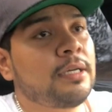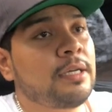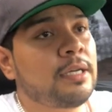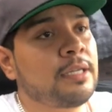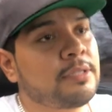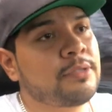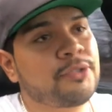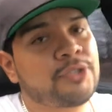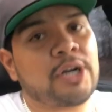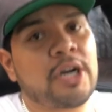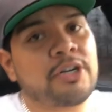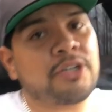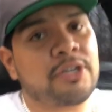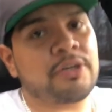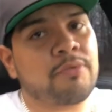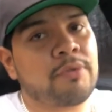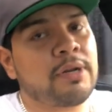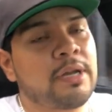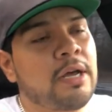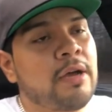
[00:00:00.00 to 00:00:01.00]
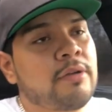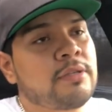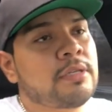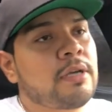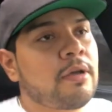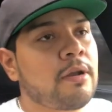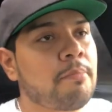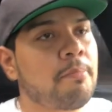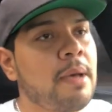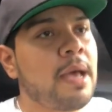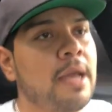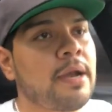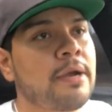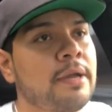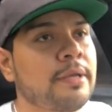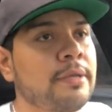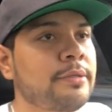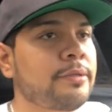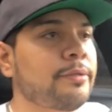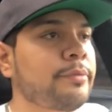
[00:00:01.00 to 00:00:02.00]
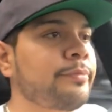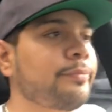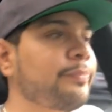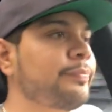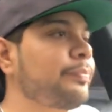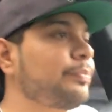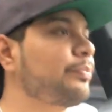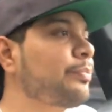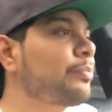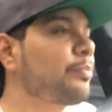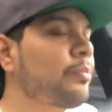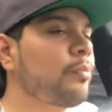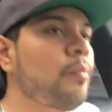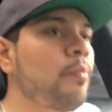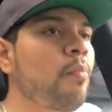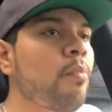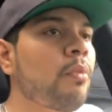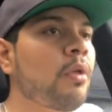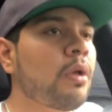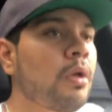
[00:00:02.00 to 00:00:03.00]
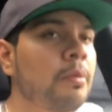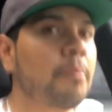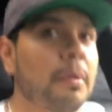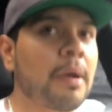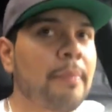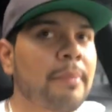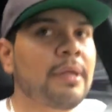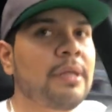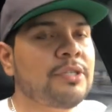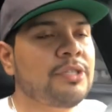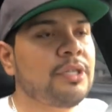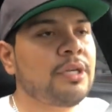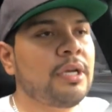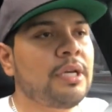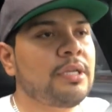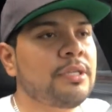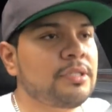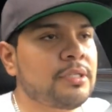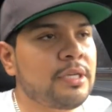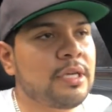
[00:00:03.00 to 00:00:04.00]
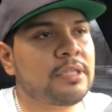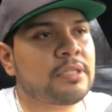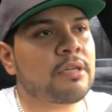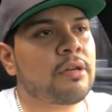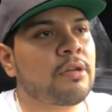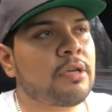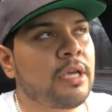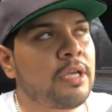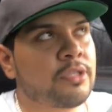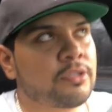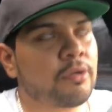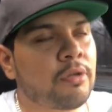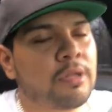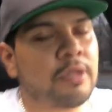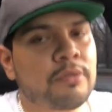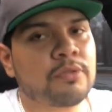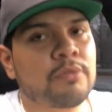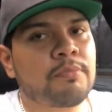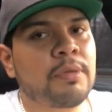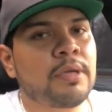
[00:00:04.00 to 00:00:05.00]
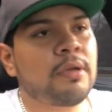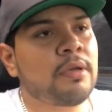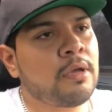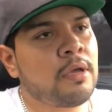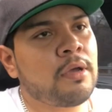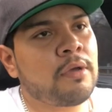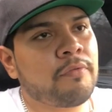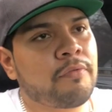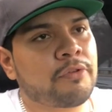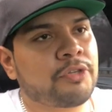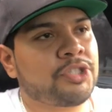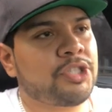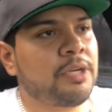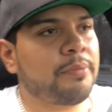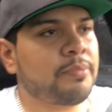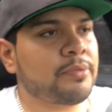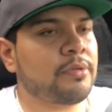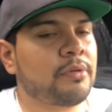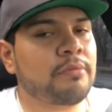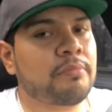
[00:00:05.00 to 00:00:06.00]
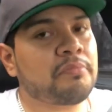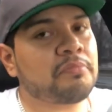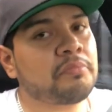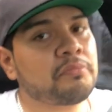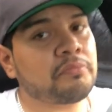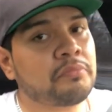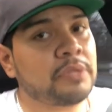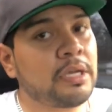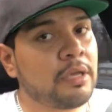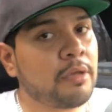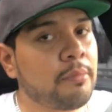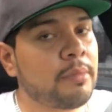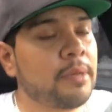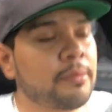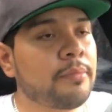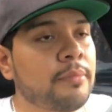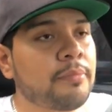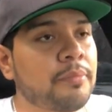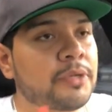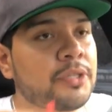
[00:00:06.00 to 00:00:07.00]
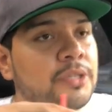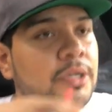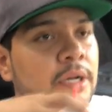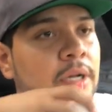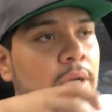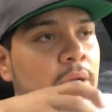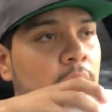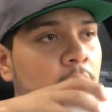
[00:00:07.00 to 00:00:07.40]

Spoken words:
It's charging right now. It's out of battery. So I mean, he sold it to me for cheap. So thank you, man. Appreciate it.